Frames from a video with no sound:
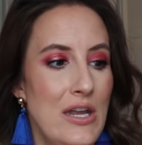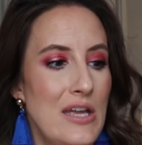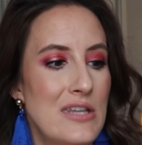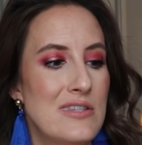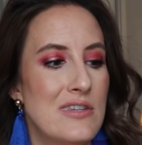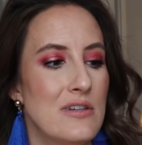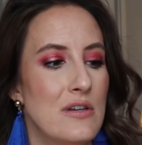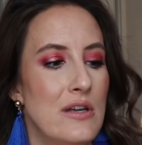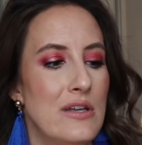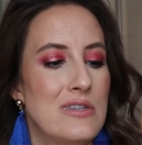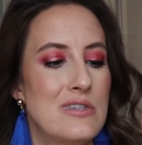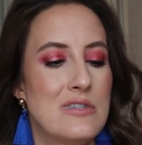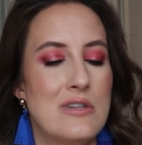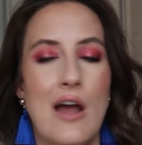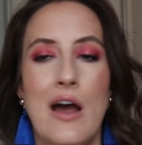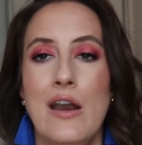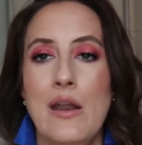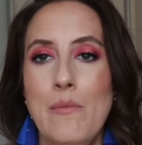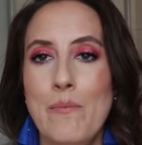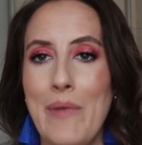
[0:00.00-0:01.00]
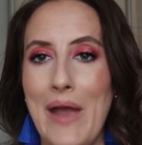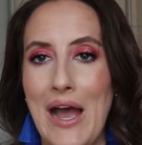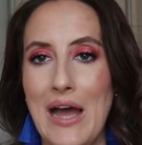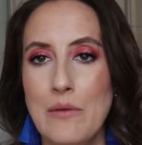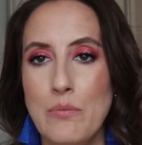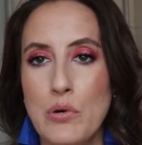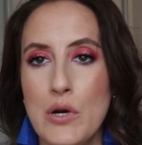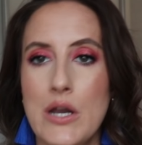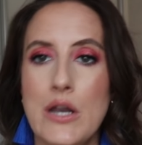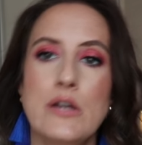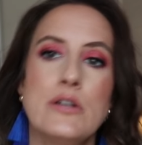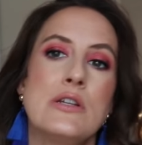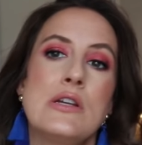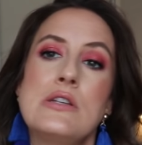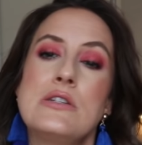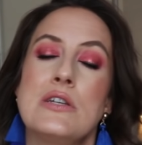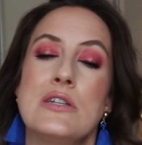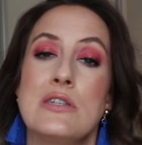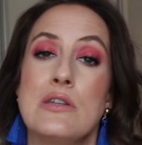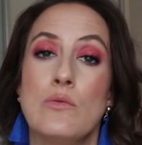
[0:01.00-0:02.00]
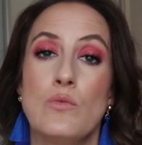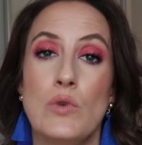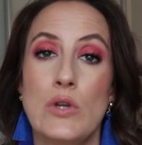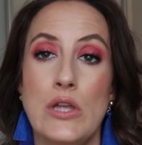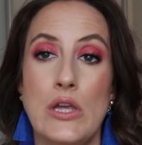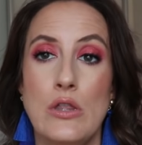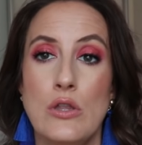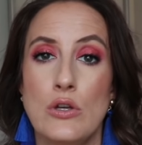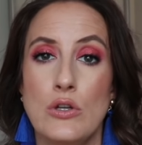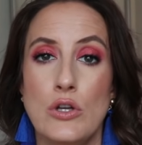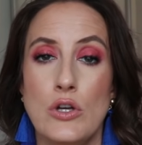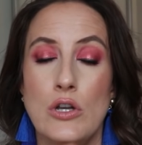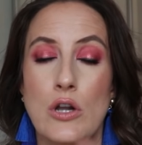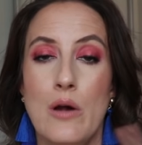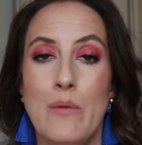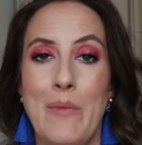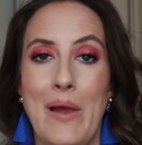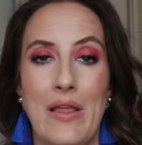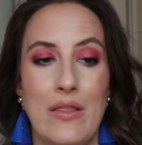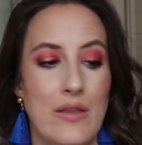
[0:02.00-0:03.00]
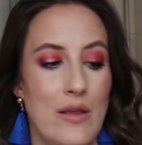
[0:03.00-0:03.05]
It's it's not a bad product. It doesn't really look good on my